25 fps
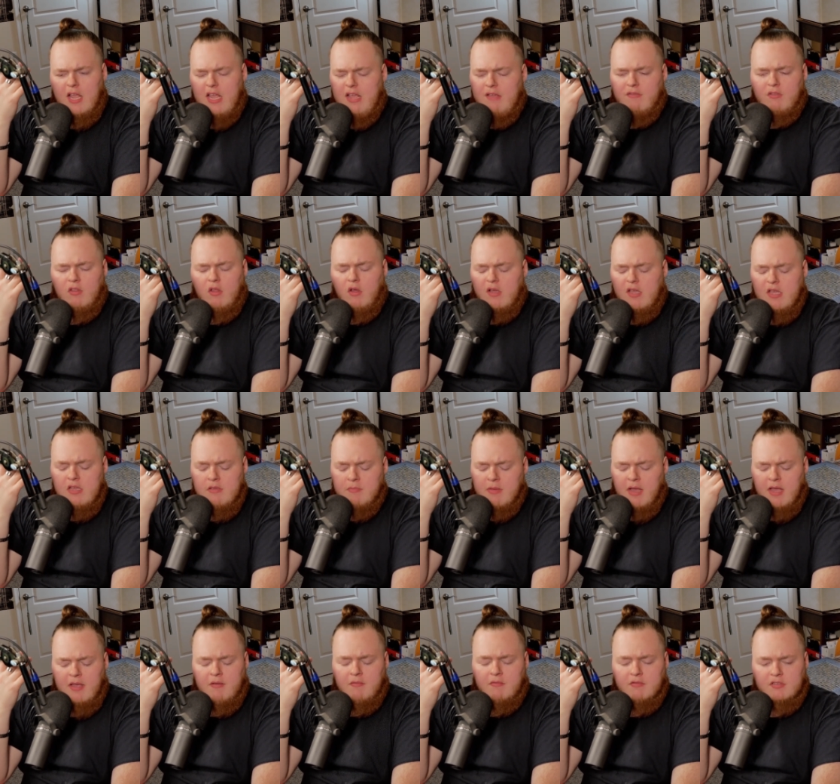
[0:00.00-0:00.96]
even though he
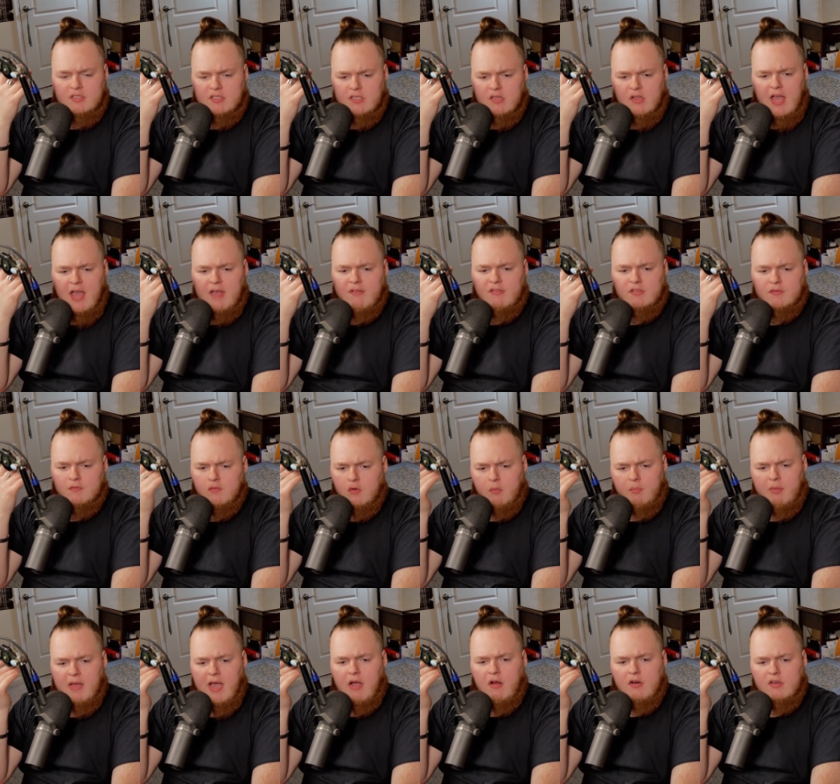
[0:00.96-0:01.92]
might still have his full
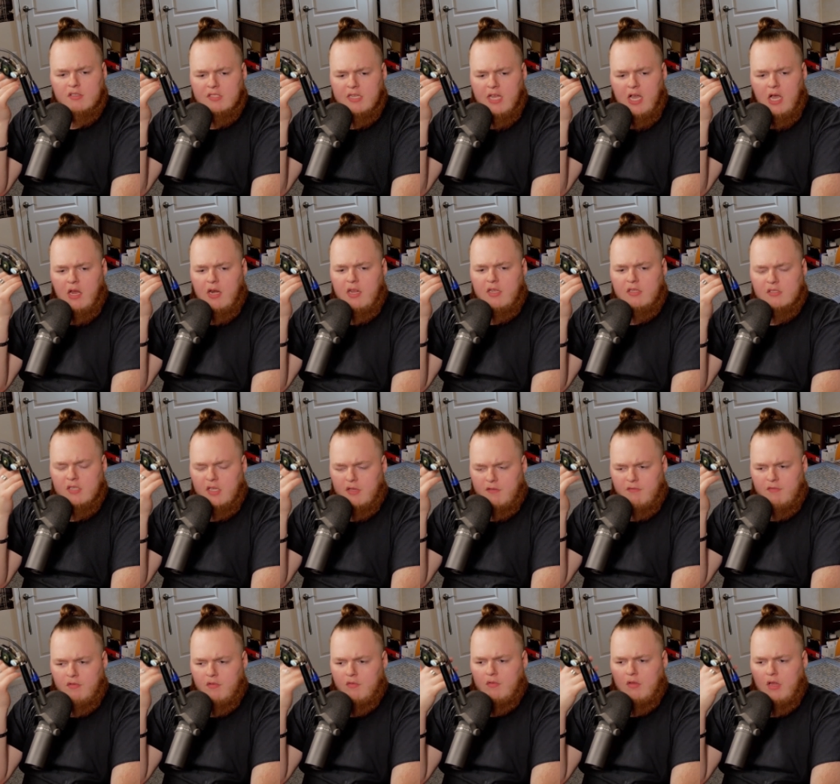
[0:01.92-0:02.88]
powers now, and he's like
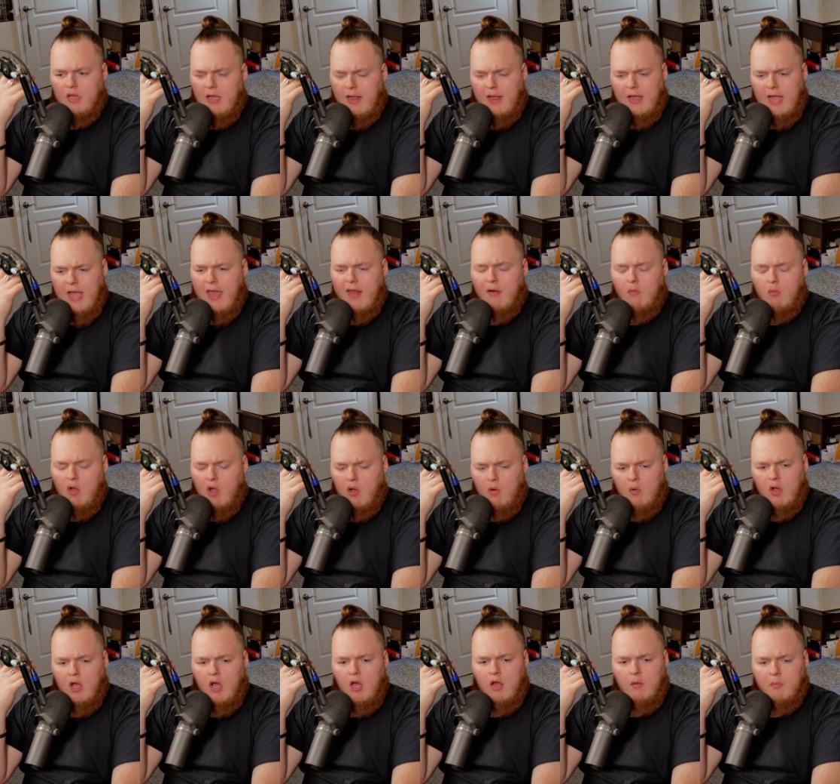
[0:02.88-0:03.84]
like at
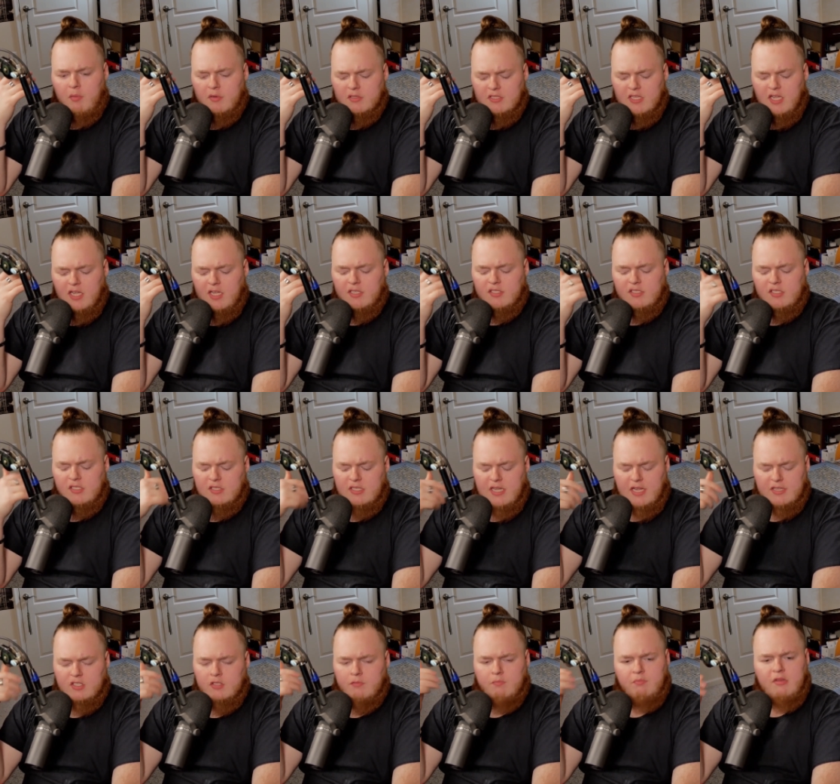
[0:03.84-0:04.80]
one hundred percent because he's
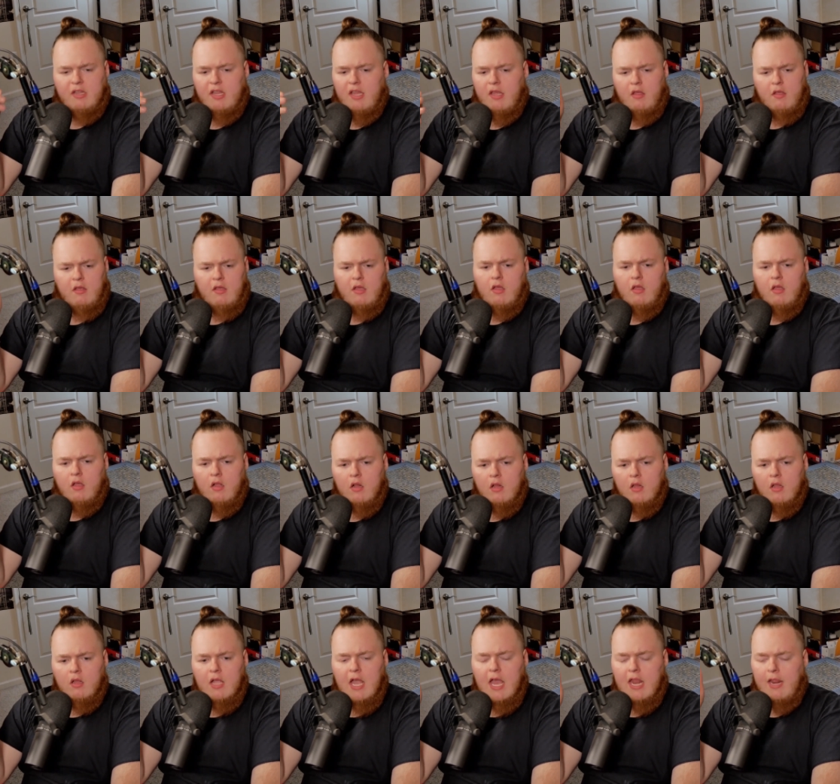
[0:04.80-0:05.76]
not split
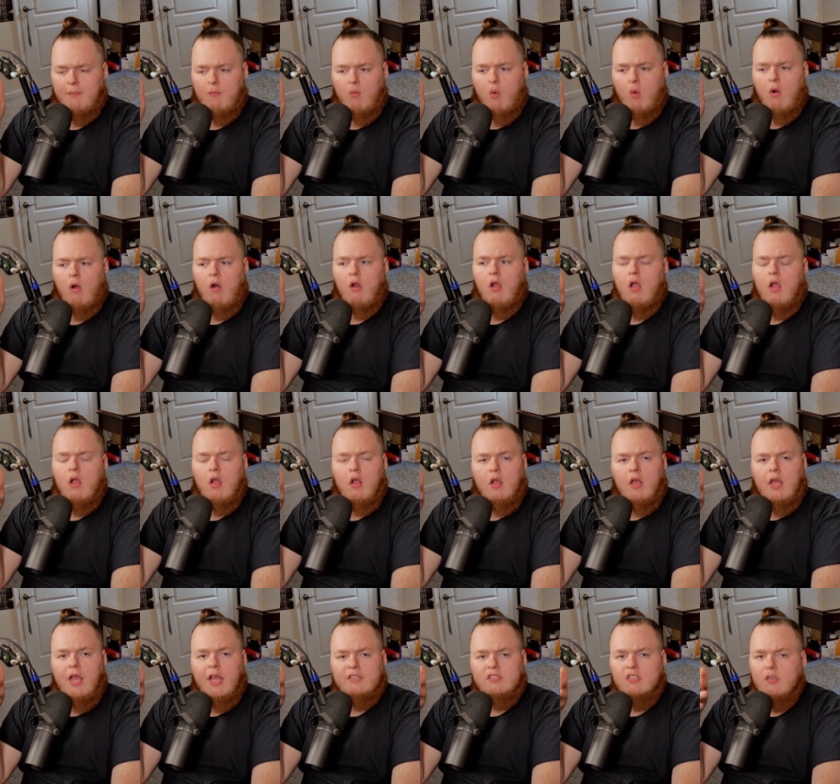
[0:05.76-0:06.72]
anymore.
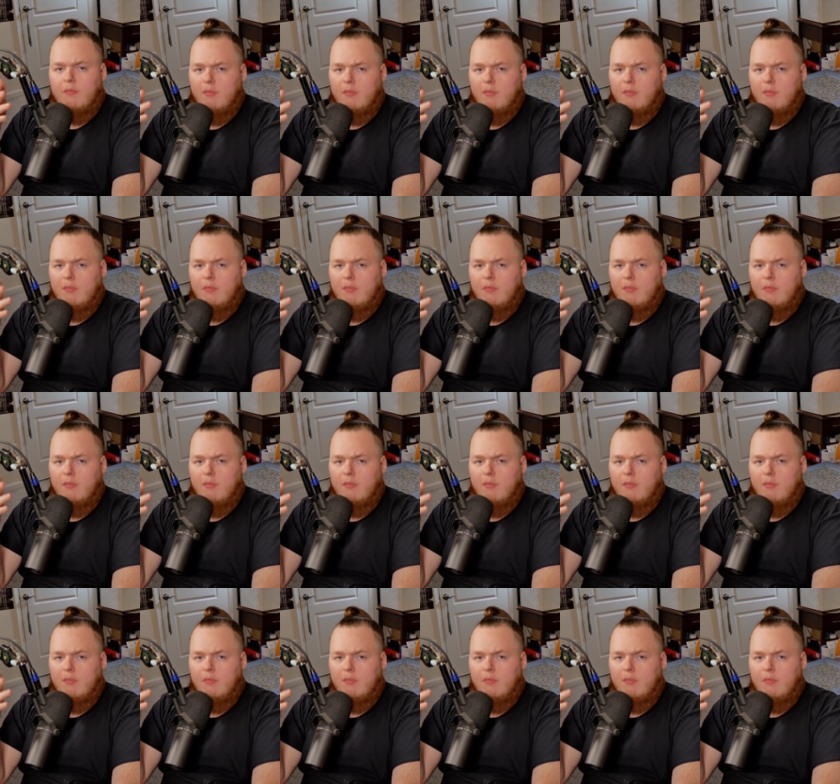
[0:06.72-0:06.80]
It's